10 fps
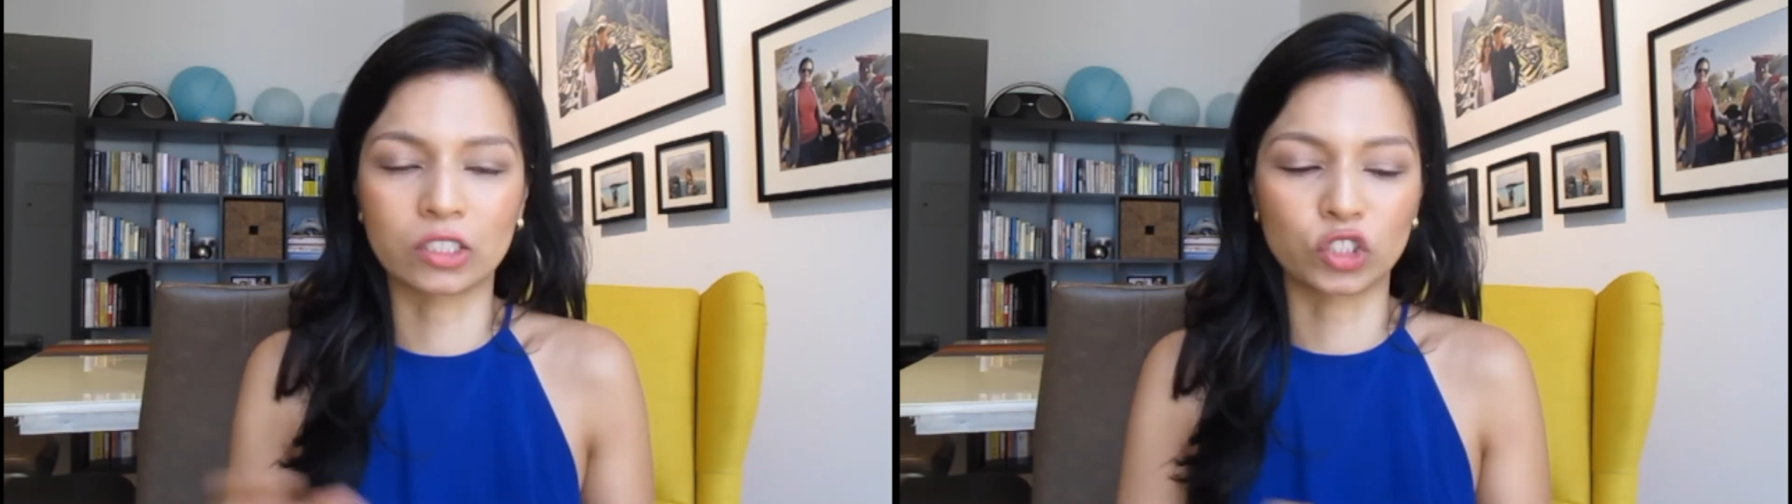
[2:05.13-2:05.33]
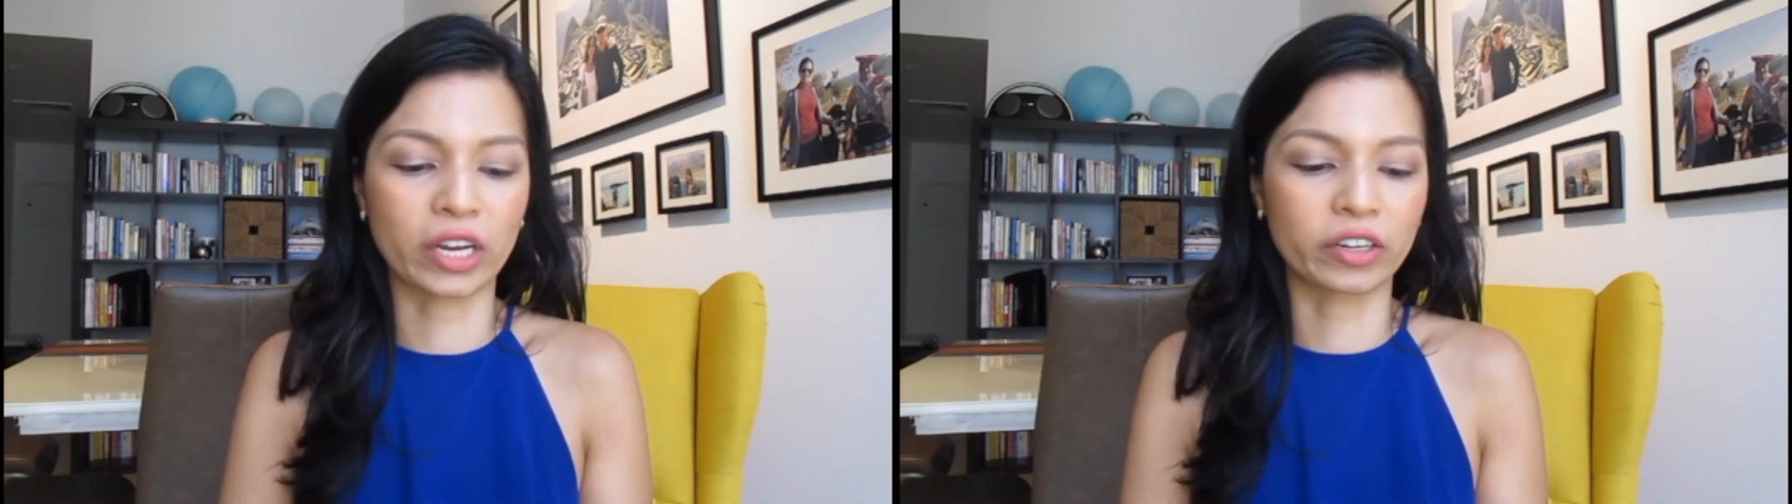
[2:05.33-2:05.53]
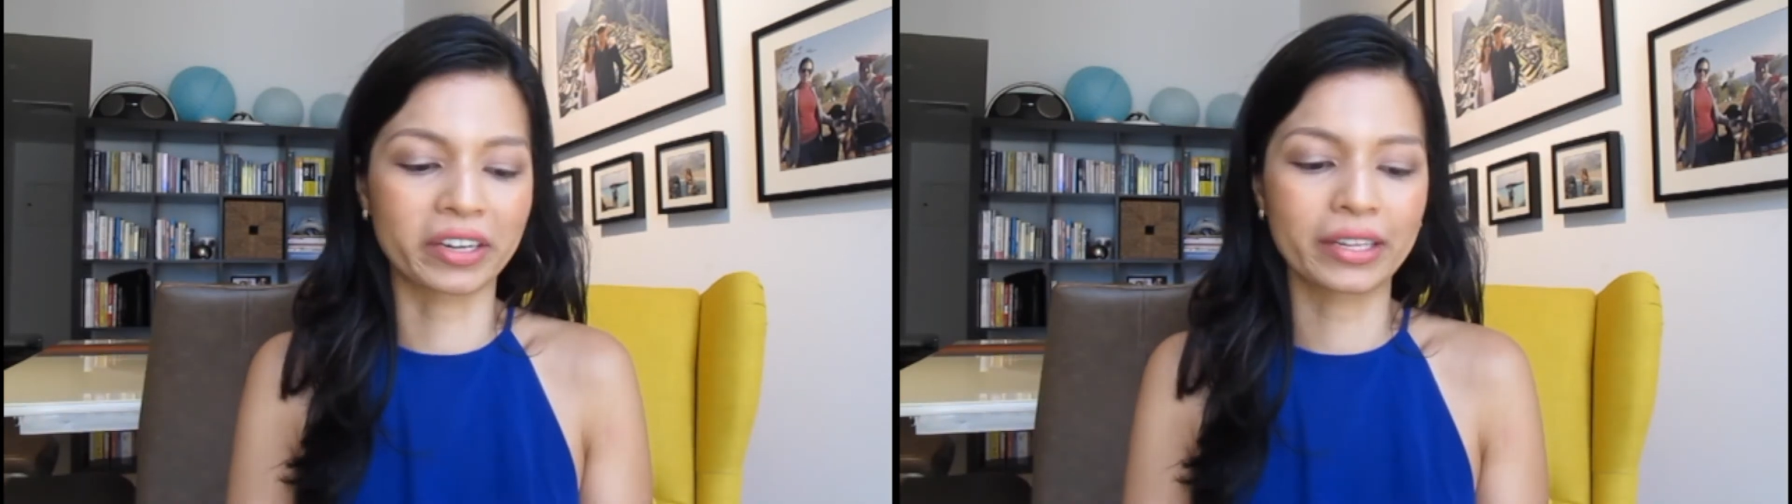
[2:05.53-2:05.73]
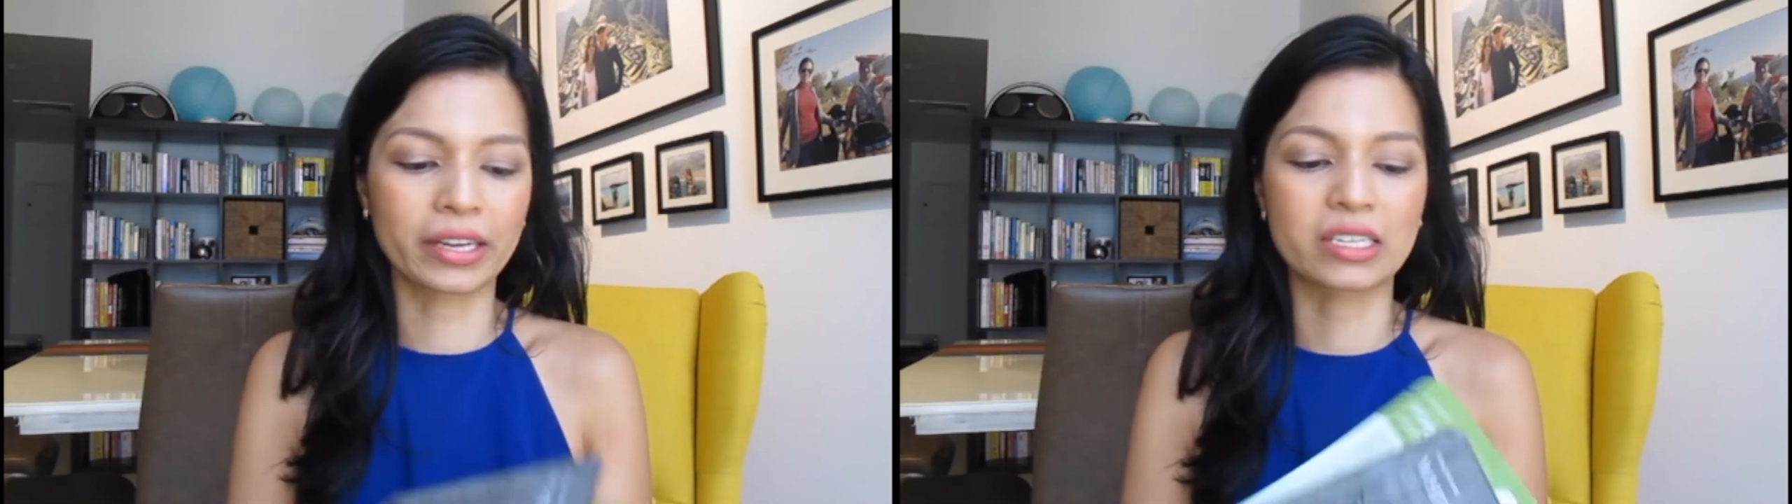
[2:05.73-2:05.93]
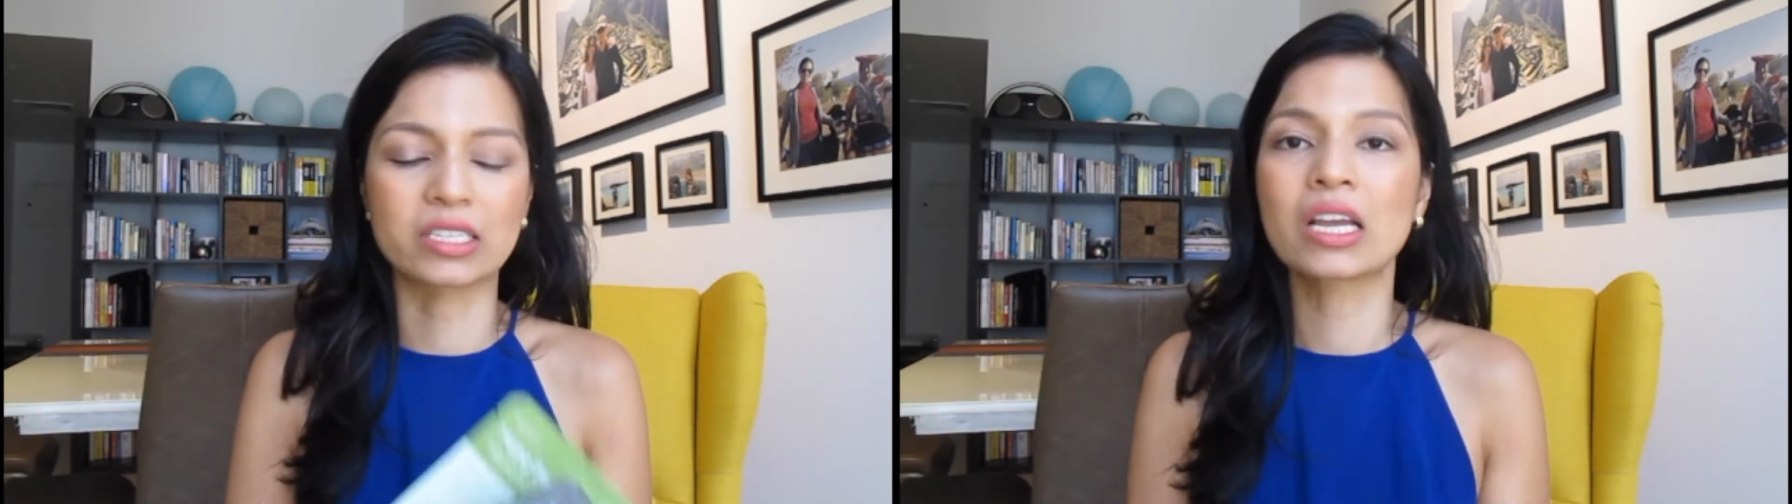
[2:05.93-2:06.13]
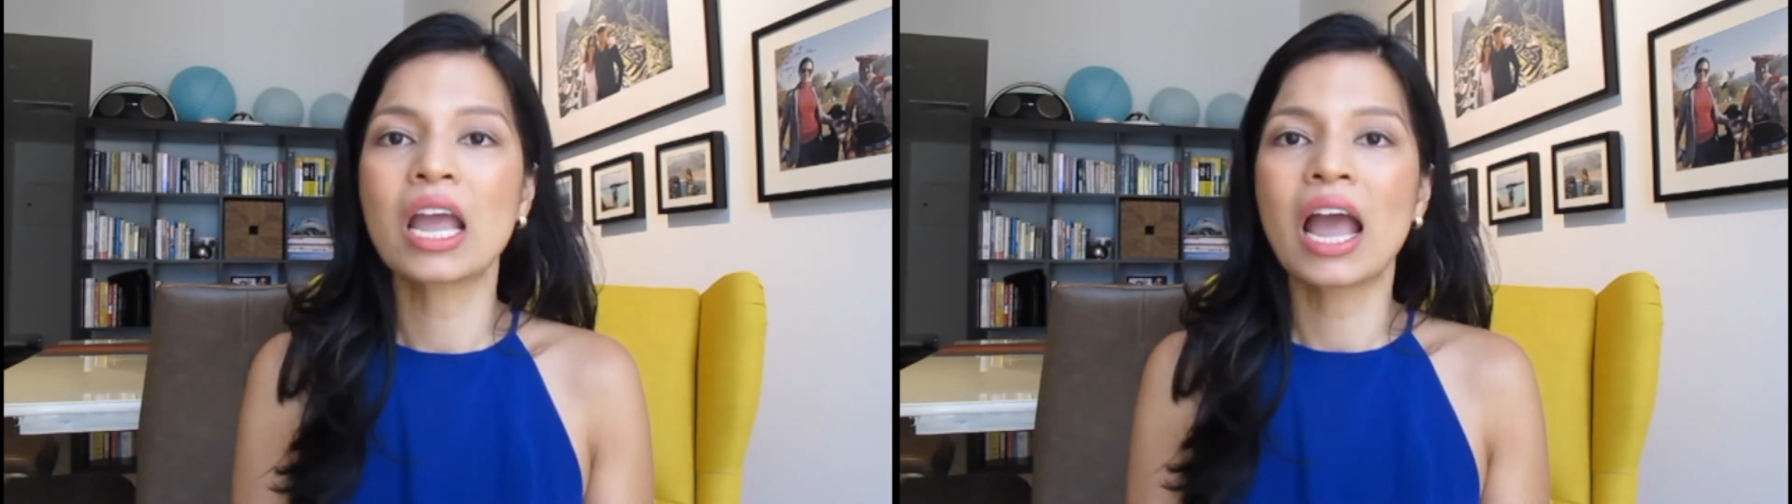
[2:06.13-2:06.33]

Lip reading: in general, is